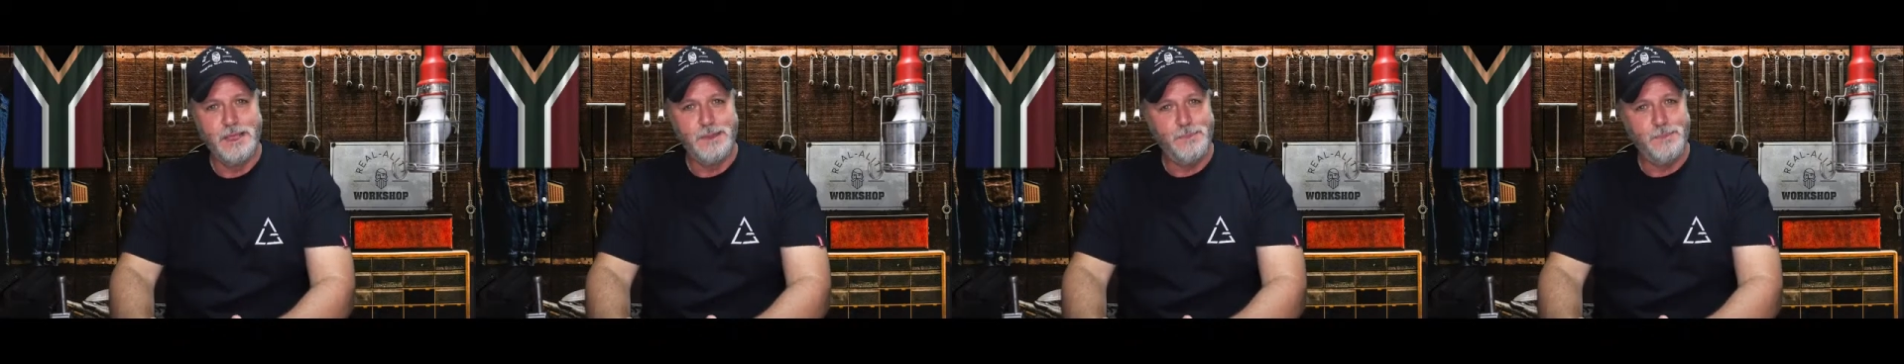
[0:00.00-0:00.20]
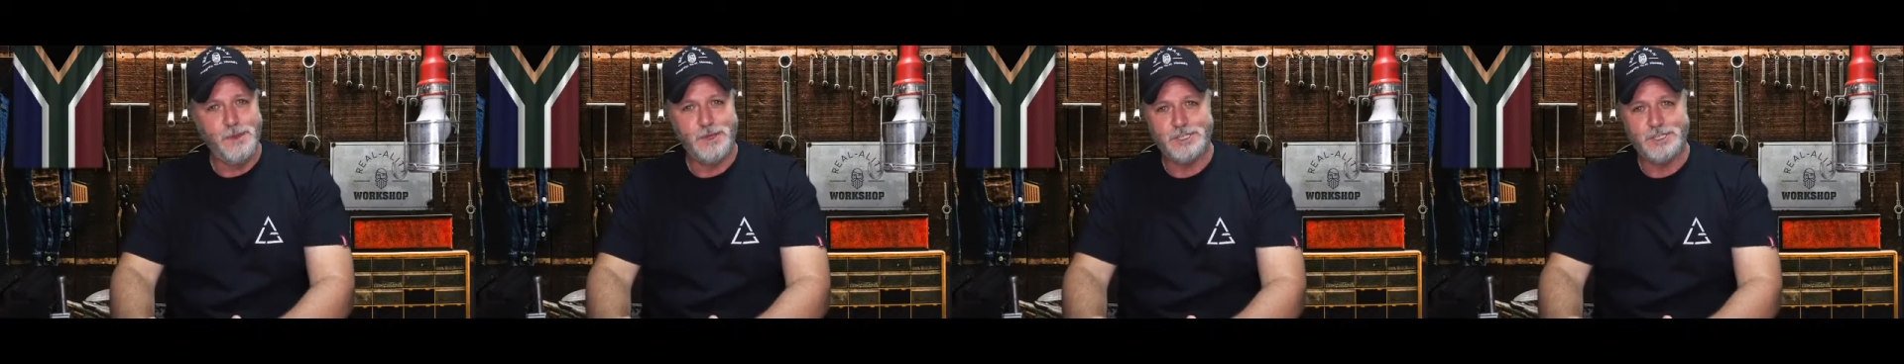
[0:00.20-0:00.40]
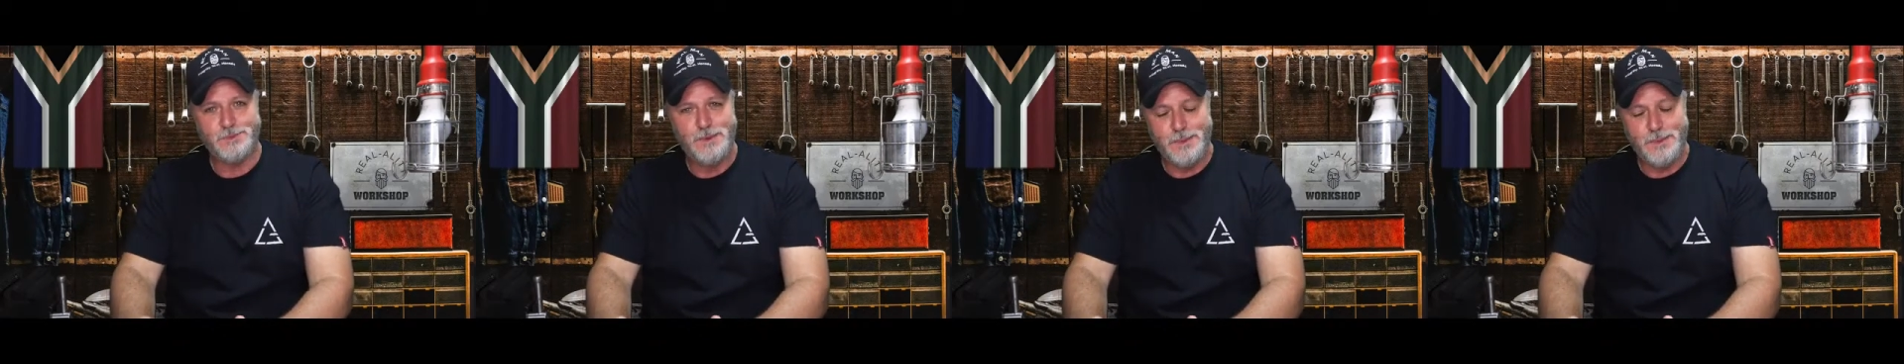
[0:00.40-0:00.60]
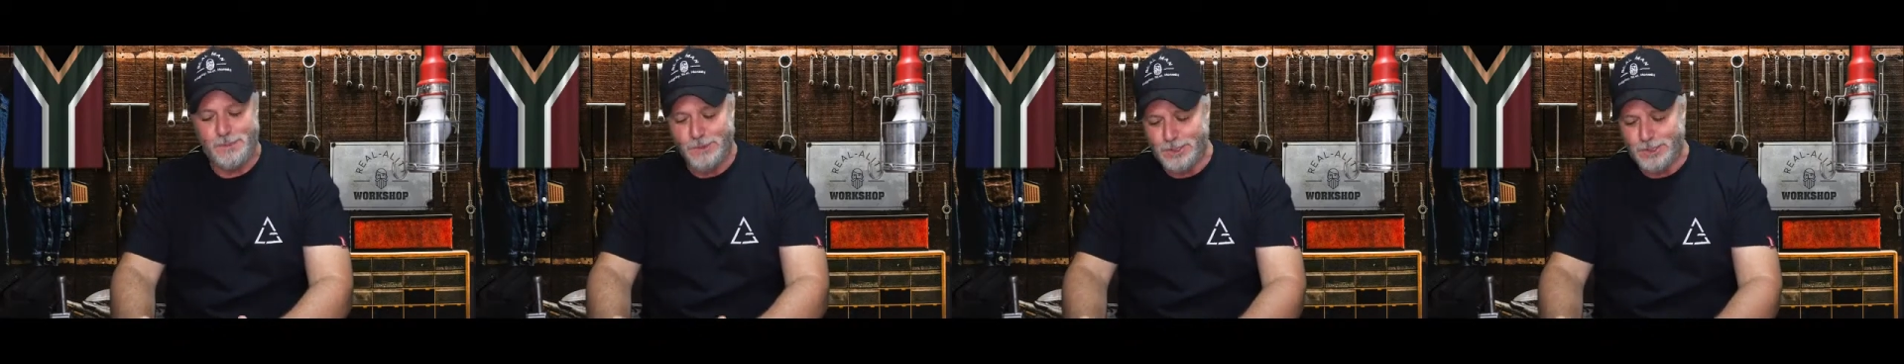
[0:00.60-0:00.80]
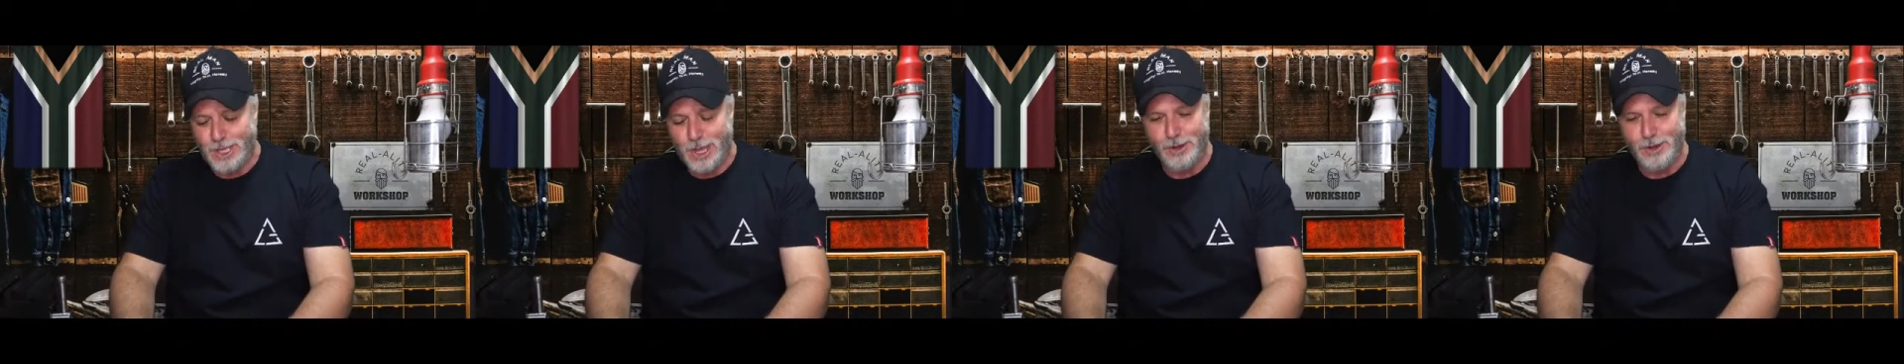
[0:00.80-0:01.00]
because
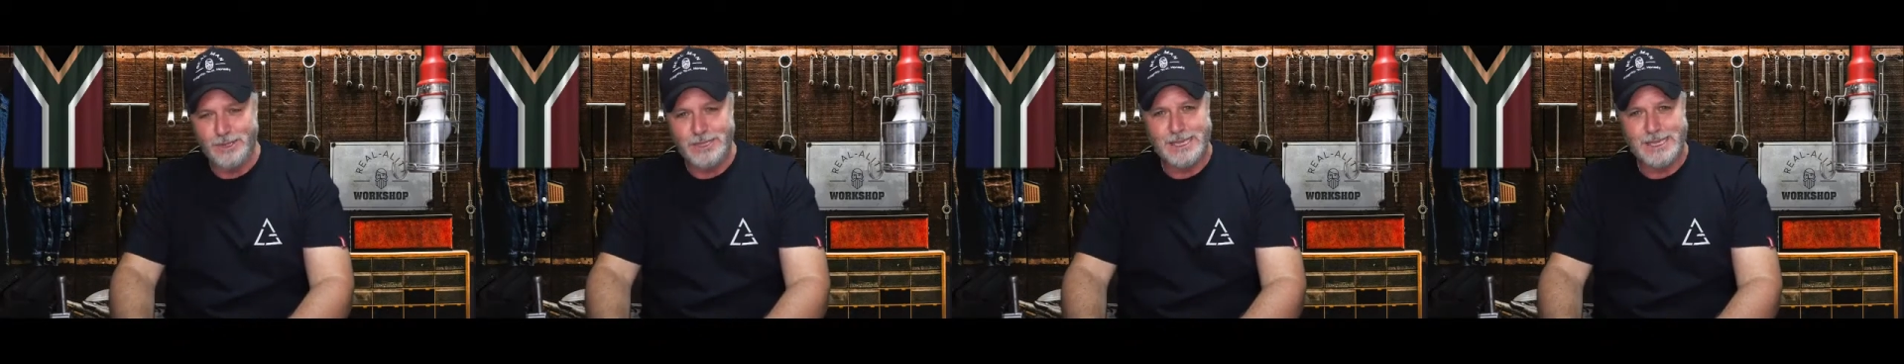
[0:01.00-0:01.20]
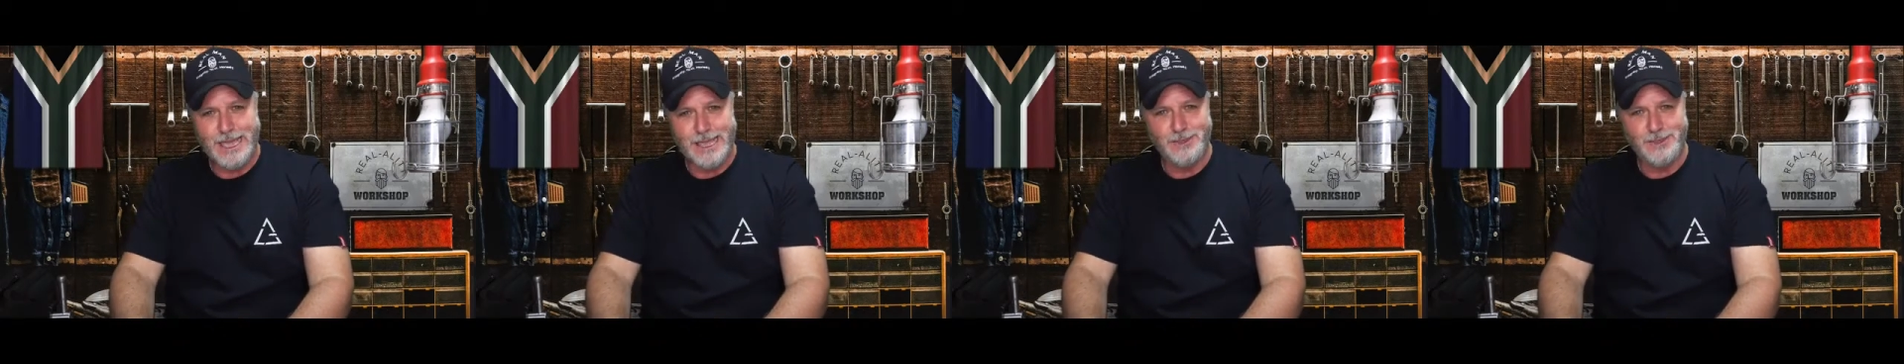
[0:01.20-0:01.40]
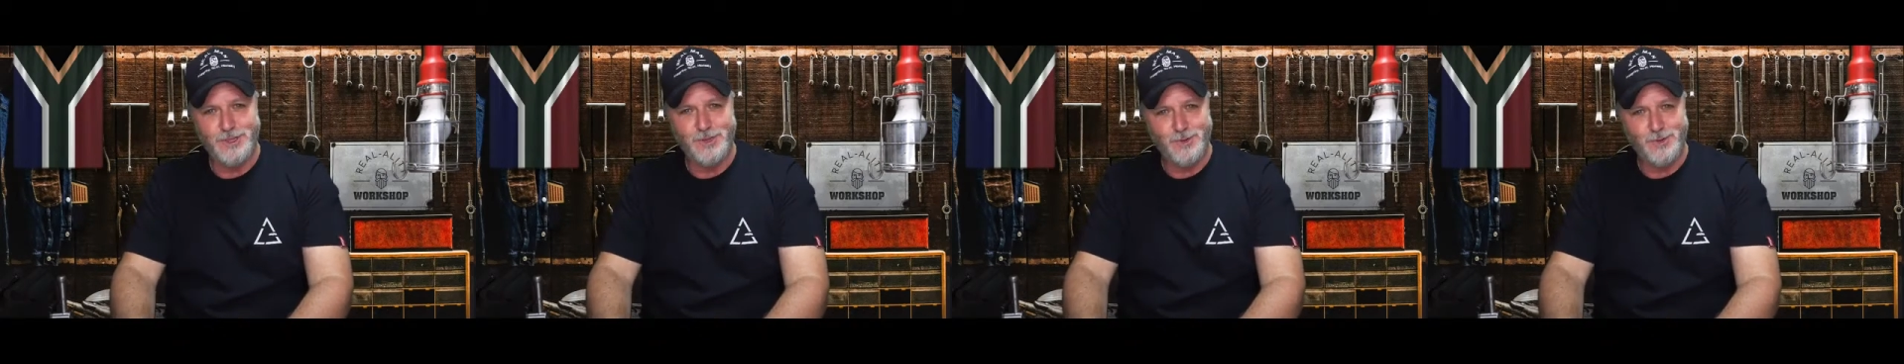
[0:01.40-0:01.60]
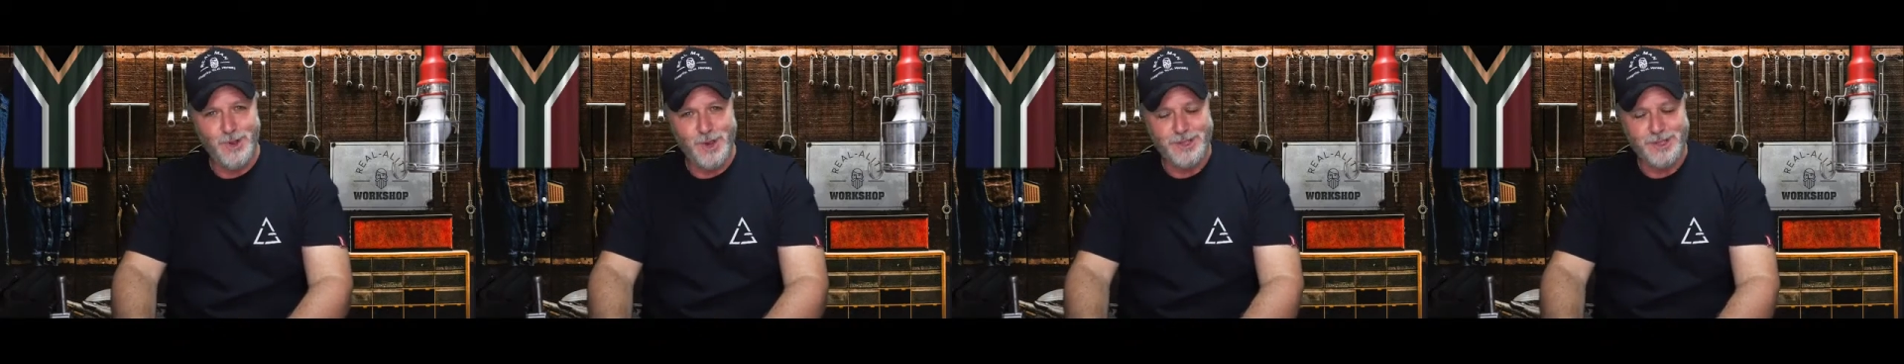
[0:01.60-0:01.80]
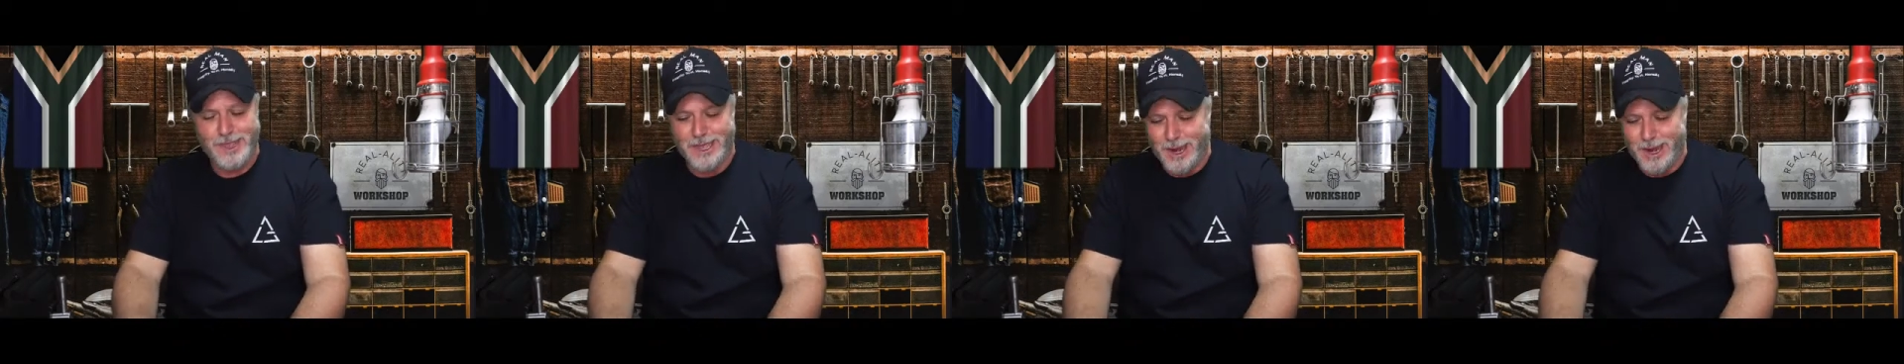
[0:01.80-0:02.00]
people don't get to
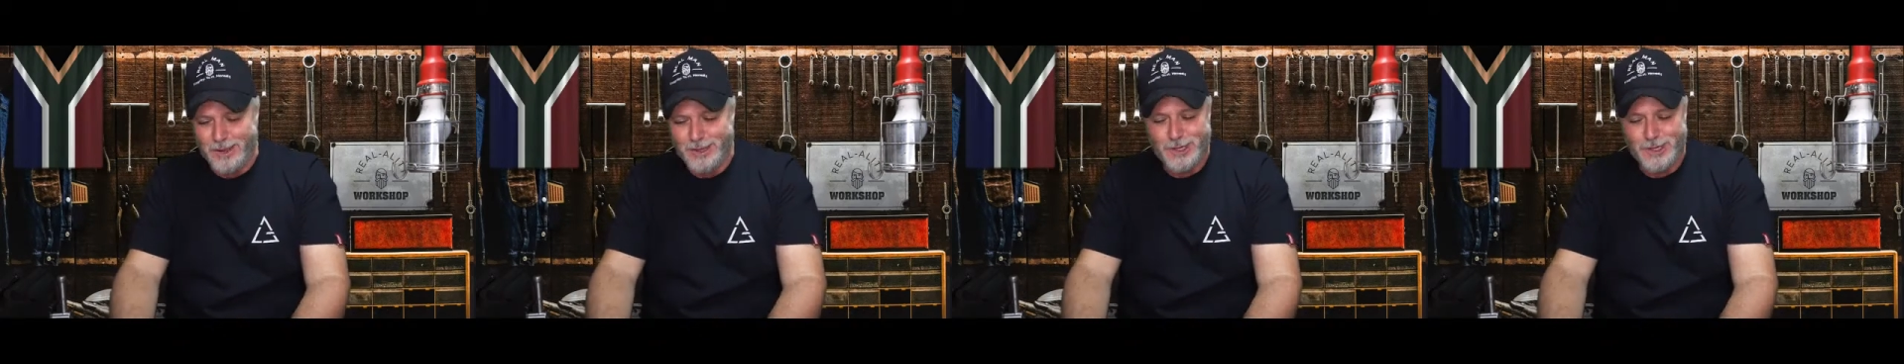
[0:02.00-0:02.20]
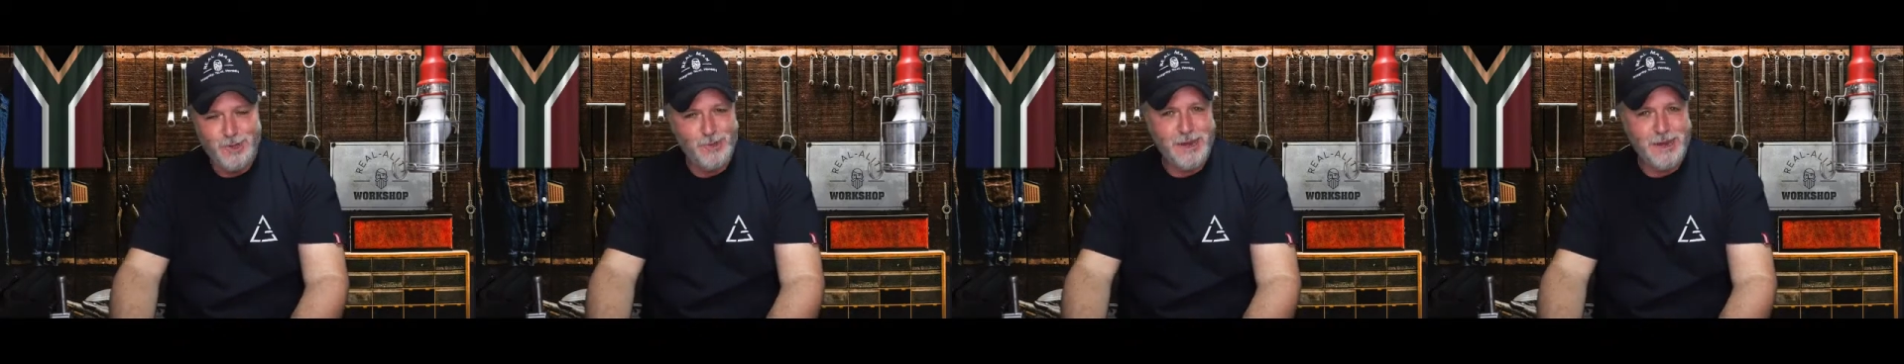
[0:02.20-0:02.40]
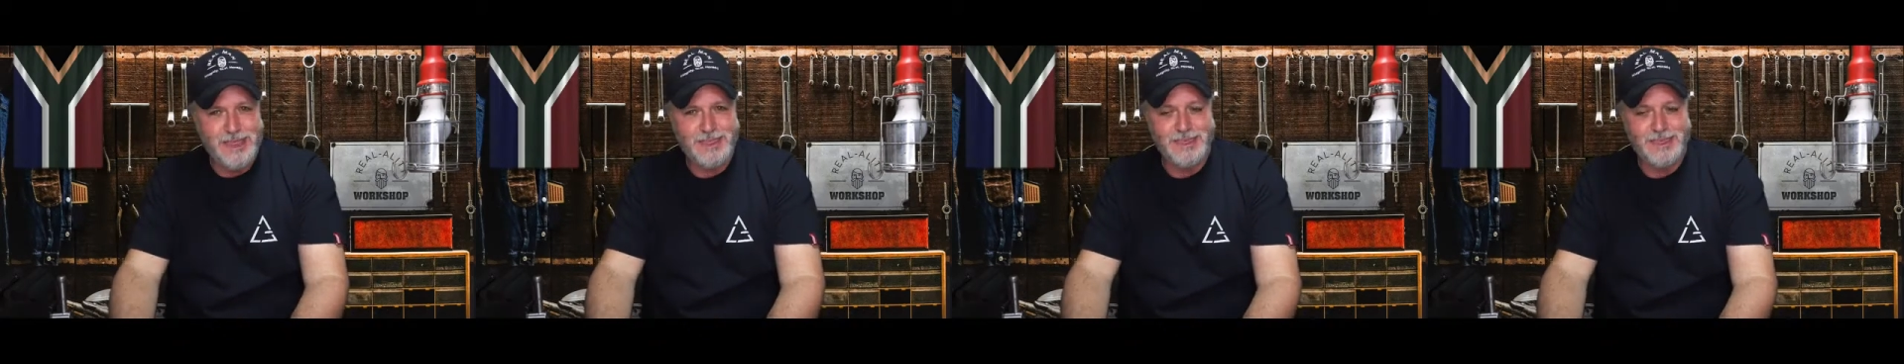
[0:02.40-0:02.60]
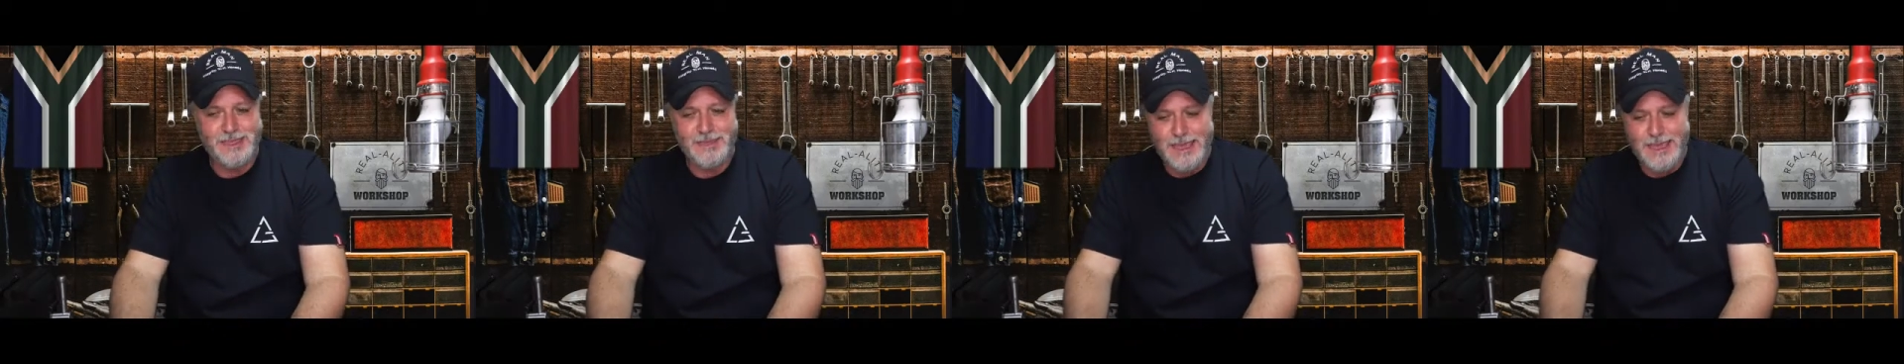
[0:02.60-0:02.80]
work. They don't do anything.